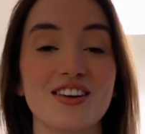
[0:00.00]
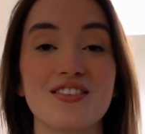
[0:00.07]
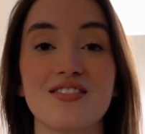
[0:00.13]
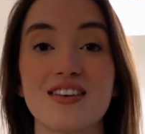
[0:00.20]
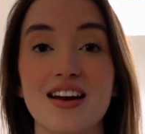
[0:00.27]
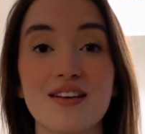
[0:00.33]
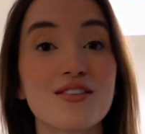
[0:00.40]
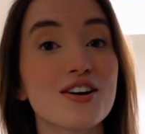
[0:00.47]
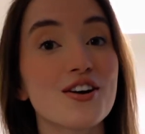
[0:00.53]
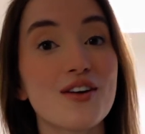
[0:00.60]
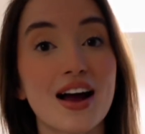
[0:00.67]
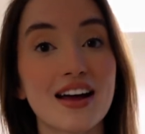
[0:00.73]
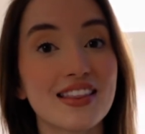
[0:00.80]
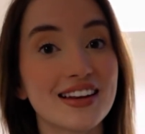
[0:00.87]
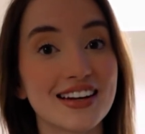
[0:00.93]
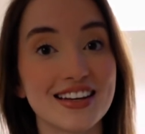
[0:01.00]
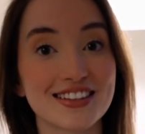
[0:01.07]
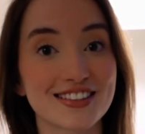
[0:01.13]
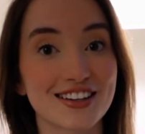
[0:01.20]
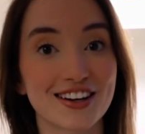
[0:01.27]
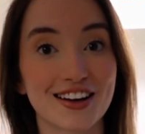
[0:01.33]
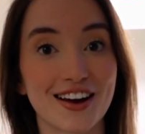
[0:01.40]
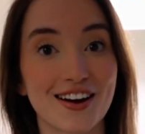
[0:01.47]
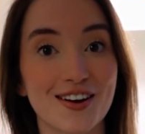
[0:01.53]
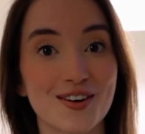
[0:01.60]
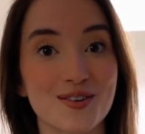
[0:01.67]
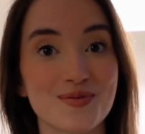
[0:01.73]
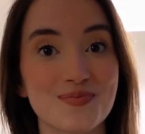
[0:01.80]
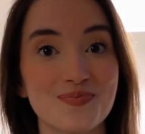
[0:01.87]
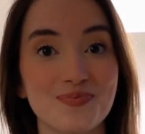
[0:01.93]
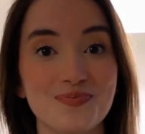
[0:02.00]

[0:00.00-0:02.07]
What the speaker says: You never know how the day is gonna go.